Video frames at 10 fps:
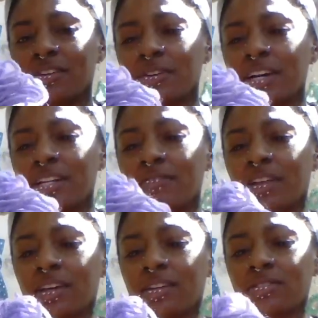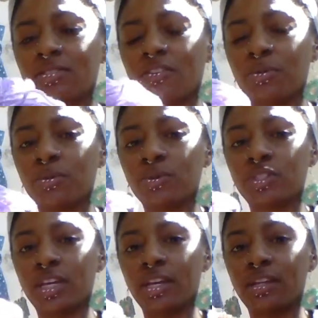kind of like soft purple
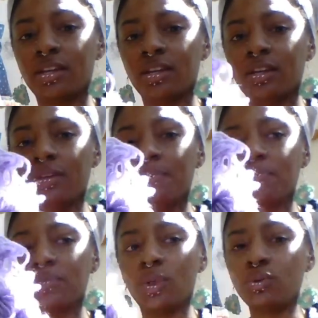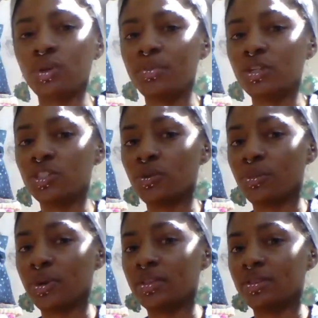shade. No, I'm not sure what
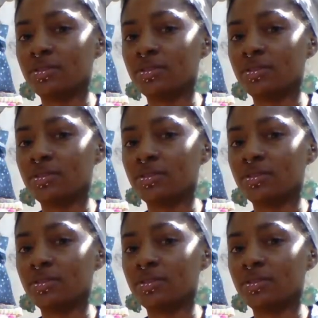brand this